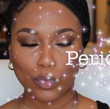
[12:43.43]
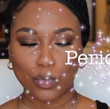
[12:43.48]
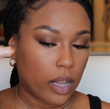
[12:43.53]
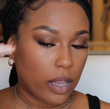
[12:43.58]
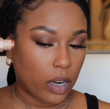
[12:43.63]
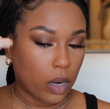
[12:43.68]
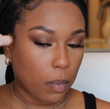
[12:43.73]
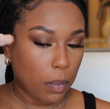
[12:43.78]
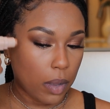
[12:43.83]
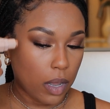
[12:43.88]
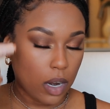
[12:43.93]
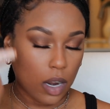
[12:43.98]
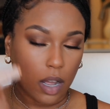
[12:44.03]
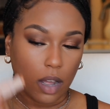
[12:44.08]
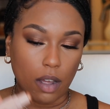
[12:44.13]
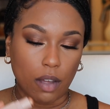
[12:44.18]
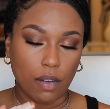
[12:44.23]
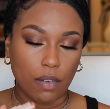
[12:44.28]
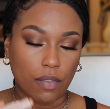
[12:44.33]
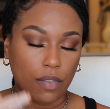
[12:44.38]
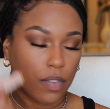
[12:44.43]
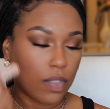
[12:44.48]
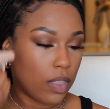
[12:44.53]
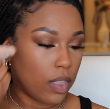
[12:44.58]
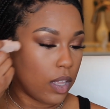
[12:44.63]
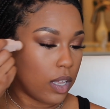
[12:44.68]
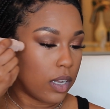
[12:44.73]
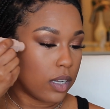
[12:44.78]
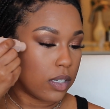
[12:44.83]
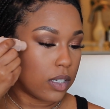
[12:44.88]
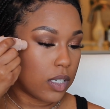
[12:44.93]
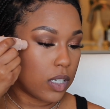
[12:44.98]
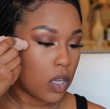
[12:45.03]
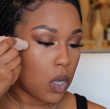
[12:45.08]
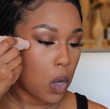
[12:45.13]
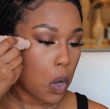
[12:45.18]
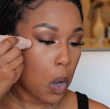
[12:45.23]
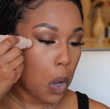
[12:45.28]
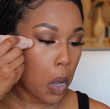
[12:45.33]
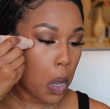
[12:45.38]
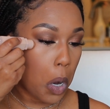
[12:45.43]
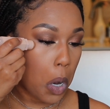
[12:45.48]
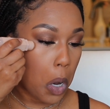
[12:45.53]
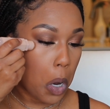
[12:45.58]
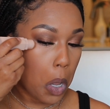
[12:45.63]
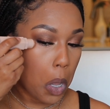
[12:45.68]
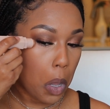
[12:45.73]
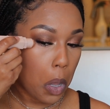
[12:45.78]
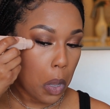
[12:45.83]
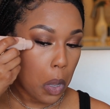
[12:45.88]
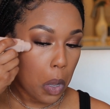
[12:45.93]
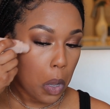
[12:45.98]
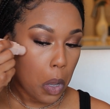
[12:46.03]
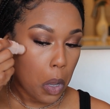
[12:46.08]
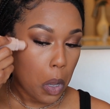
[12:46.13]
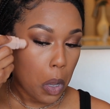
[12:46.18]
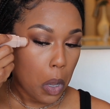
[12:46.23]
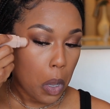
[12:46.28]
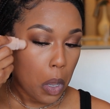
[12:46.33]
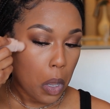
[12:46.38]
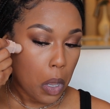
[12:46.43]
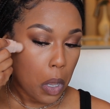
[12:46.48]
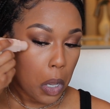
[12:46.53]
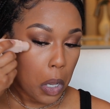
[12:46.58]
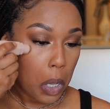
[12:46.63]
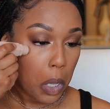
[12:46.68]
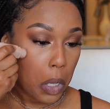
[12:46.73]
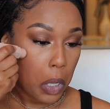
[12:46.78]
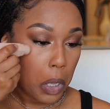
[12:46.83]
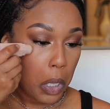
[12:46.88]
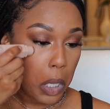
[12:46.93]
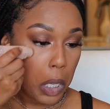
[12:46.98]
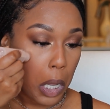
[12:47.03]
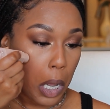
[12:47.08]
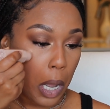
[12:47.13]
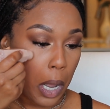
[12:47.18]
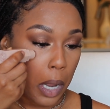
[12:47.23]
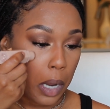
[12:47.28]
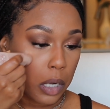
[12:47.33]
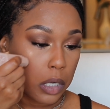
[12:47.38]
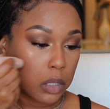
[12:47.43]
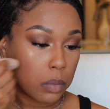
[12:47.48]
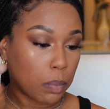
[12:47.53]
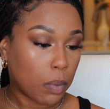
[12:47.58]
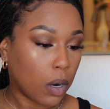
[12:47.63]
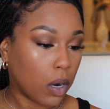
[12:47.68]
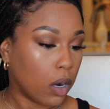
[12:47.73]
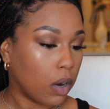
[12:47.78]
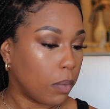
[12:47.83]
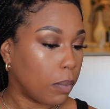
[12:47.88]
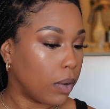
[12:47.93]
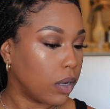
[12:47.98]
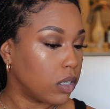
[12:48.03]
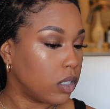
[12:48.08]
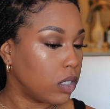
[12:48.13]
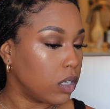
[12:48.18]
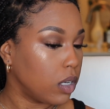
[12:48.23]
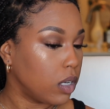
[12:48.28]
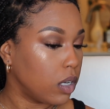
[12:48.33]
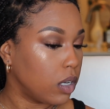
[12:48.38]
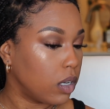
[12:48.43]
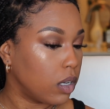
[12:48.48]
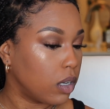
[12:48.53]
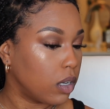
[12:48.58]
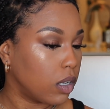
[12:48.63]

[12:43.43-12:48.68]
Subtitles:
A little bit of this on the highest part of my cheek.